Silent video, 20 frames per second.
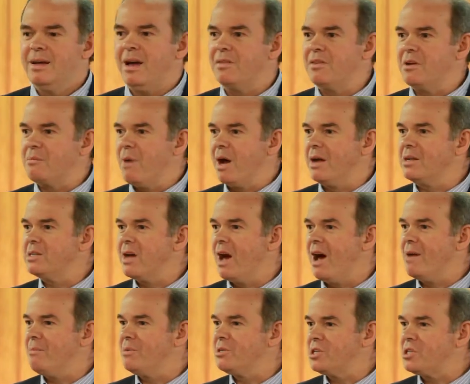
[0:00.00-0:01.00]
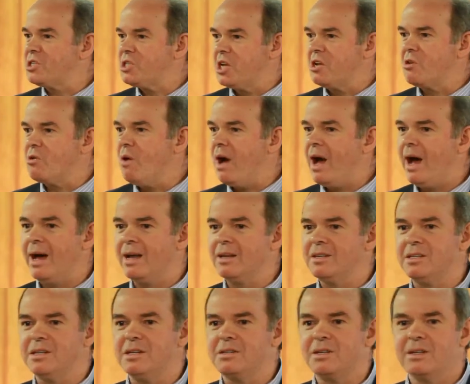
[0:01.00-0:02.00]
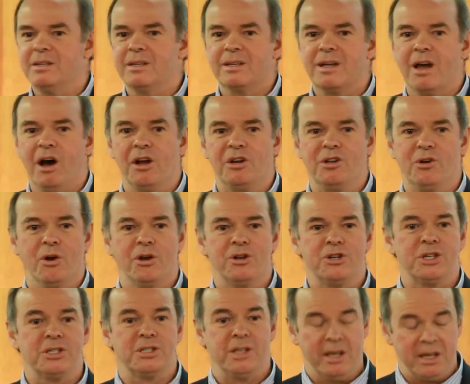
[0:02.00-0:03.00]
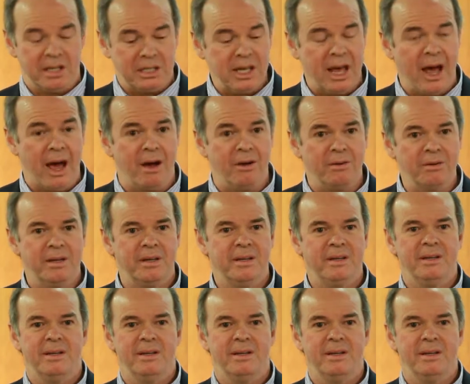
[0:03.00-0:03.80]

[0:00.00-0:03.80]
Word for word: I think my time as a single-handed cardiologist in a town